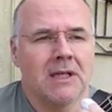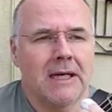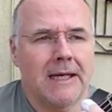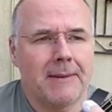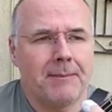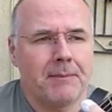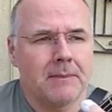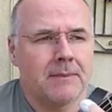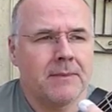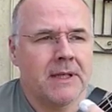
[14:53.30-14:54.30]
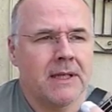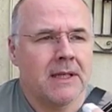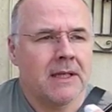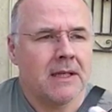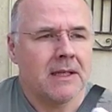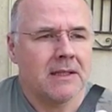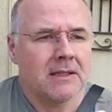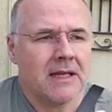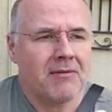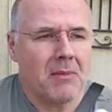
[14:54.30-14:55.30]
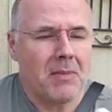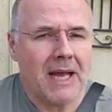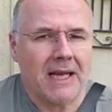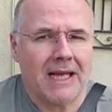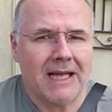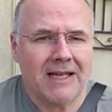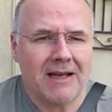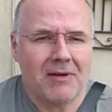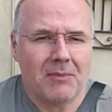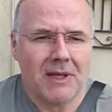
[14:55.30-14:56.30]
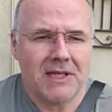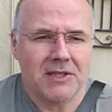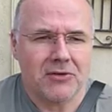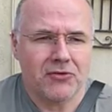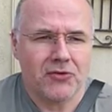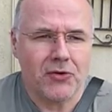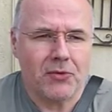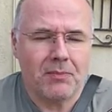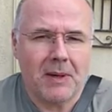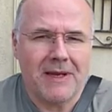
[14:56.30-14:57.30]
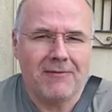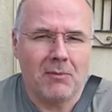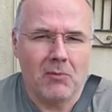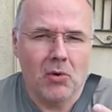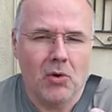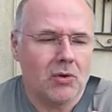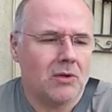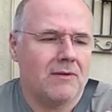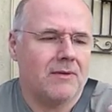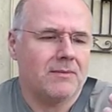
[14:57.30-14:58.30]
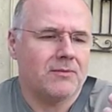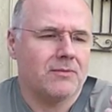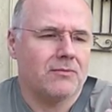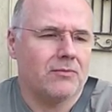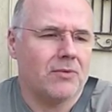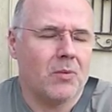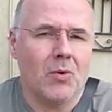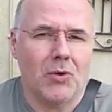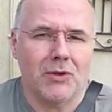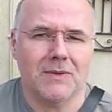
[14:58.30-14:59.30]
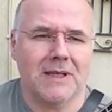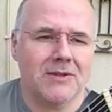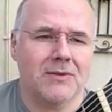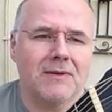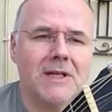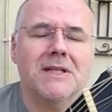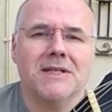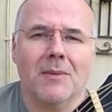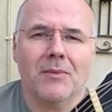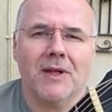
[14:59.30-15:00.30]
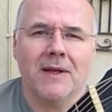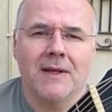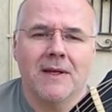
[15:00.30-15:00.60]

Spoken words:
to have it back and to have it play so true, but even more of a reward to have learned something